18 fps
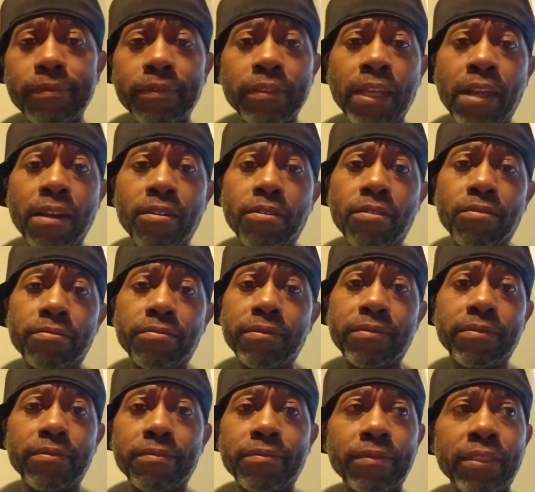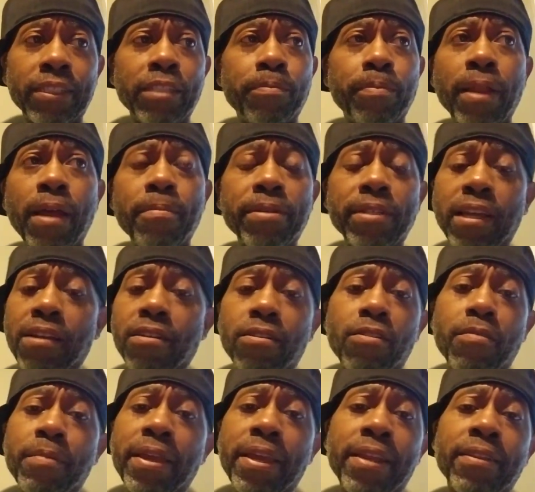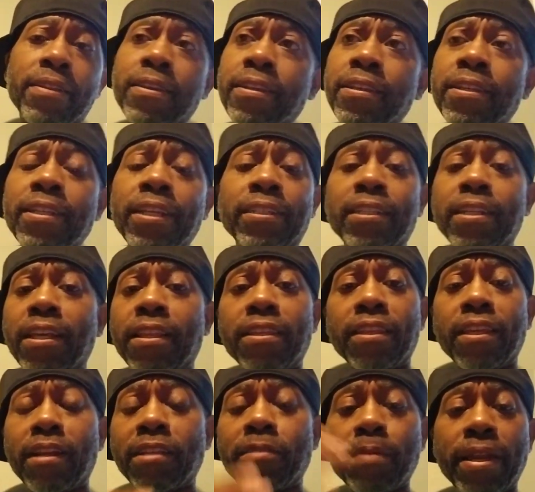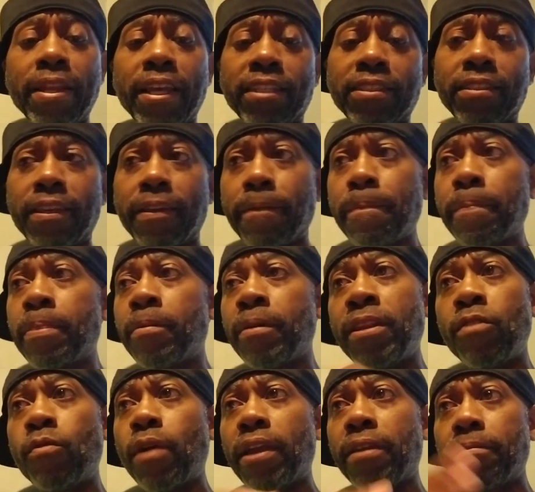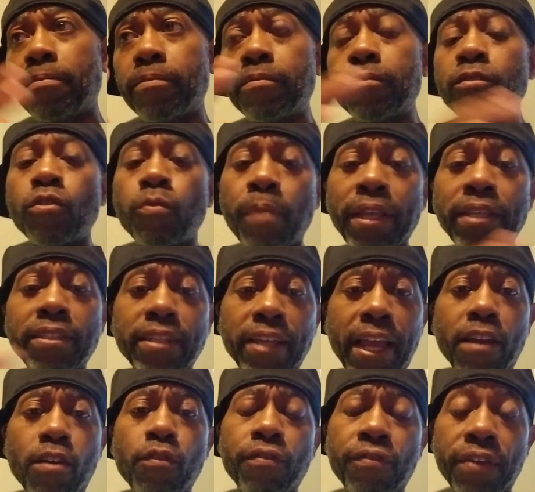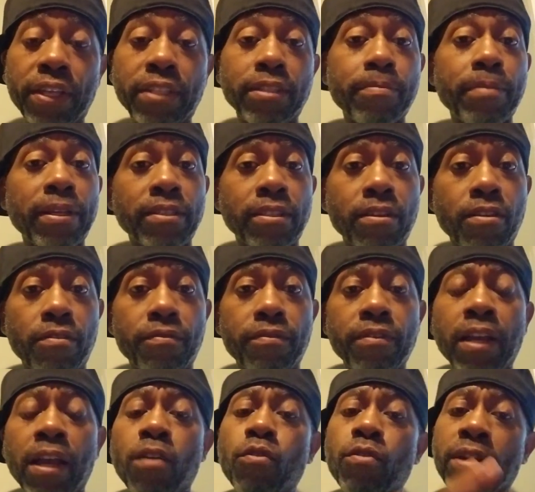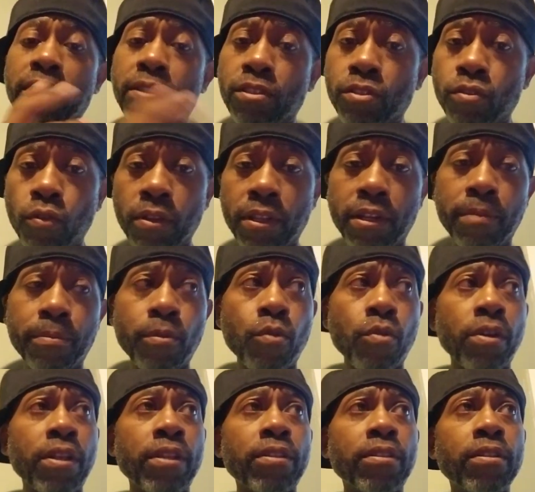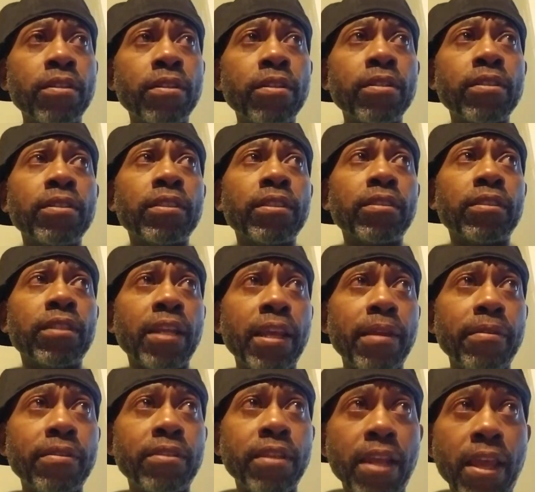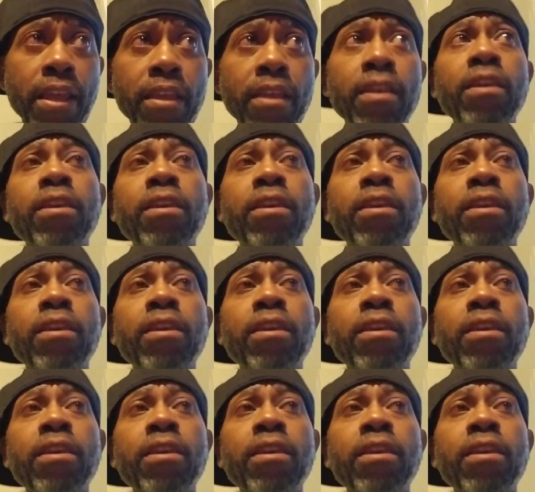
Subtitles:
I don't know. These plumbers, I don't know, man. That's another thing. That's my next thing. Anyway, so basically, I go fix it myself. I go get the toilet in the morning today,